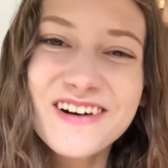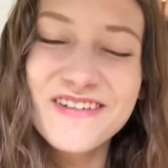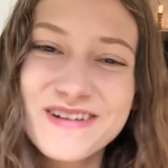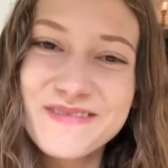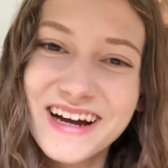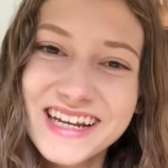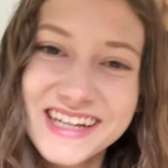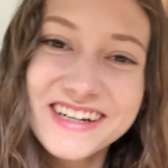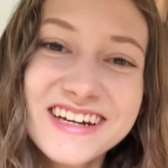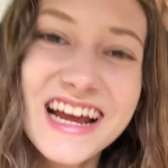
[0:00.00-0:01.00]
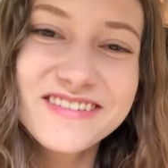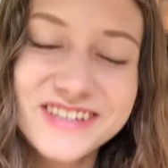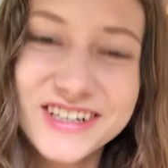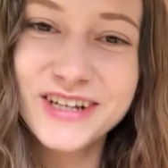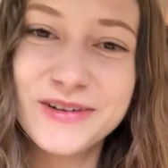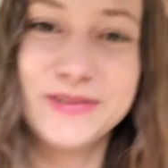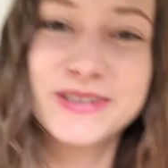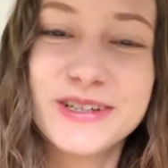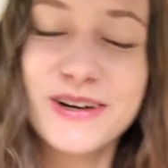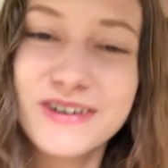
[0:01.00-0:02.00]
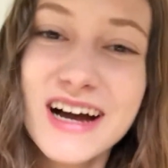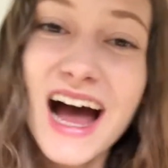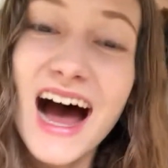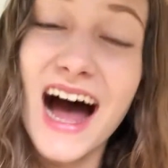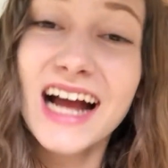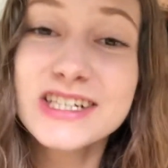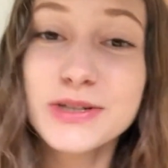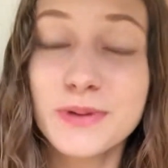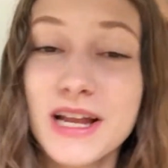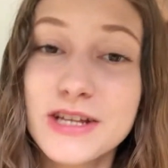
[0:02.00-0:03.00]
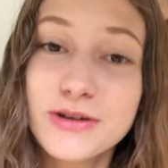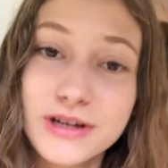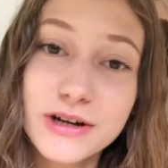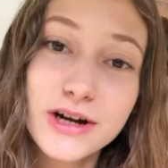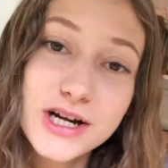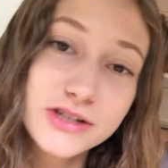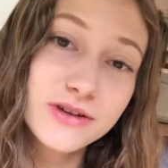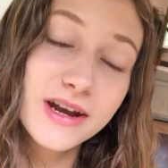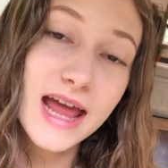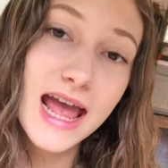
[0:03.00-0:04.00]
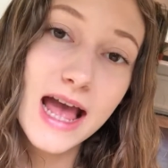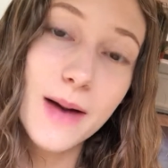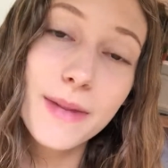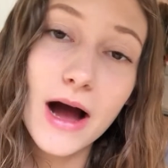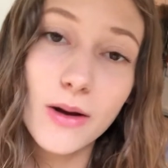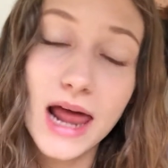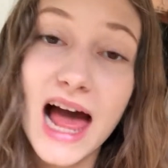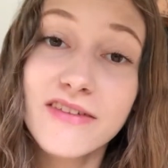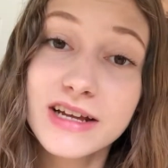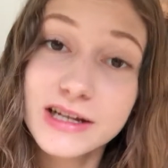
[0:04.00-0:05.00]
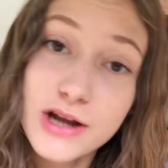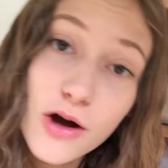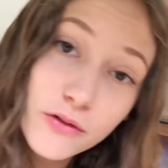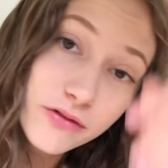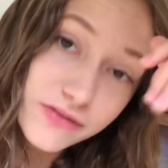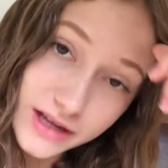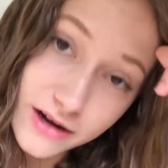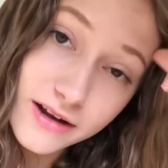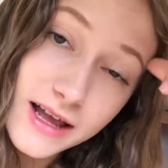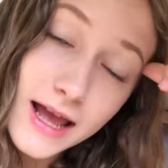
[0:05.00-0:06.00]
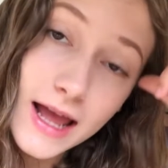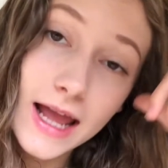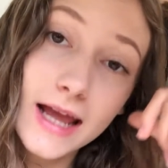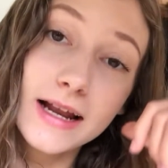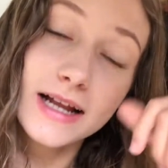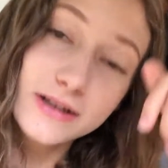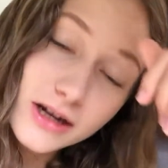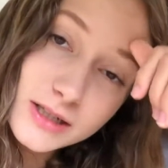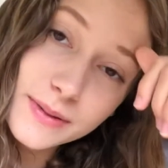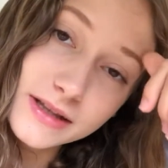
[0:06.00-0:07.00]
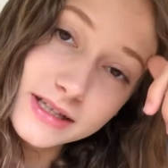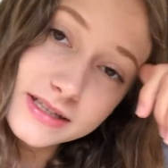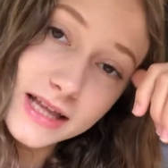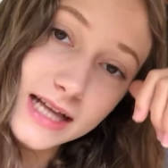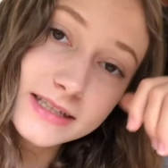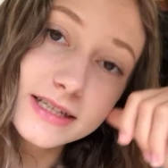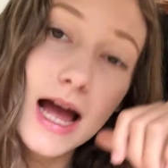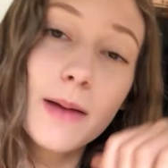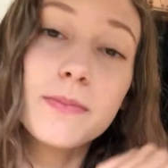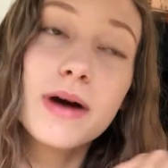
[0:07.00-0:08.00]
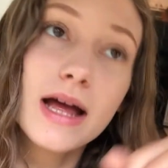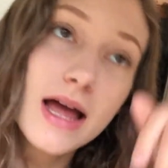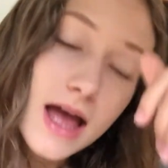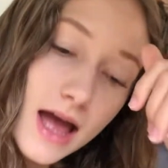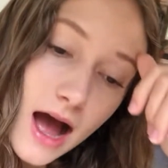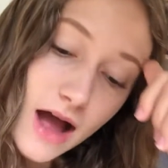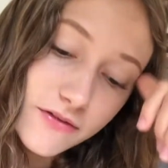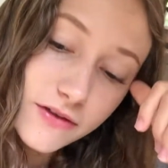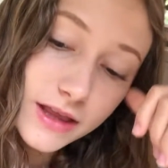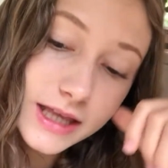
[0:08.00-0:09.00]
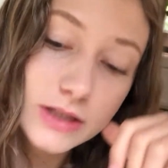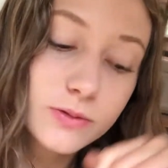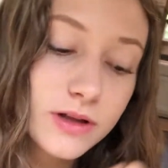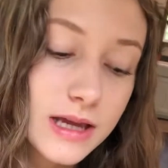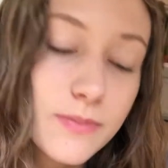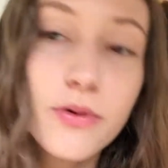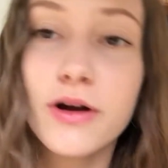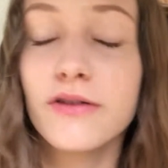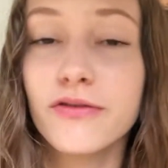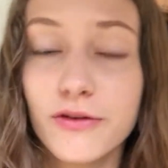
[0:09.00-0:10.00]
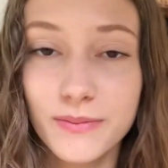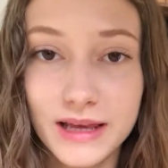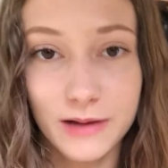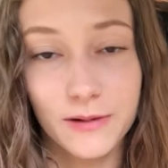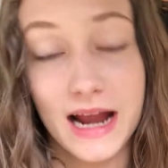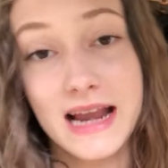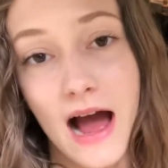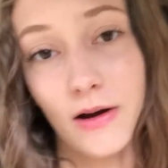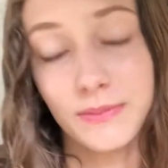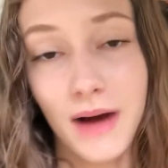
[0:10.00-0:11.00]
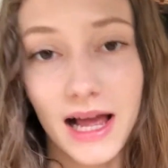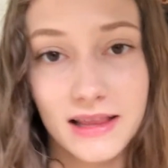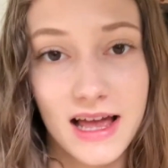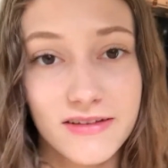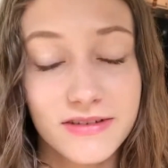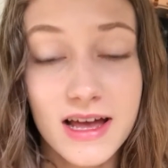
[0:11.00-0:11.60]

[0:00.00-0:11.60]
everyone and good afternoon. So I just wanted to encourage you today about having no fear. And I talked about this last time, but I feel like it's really important for me right now in my life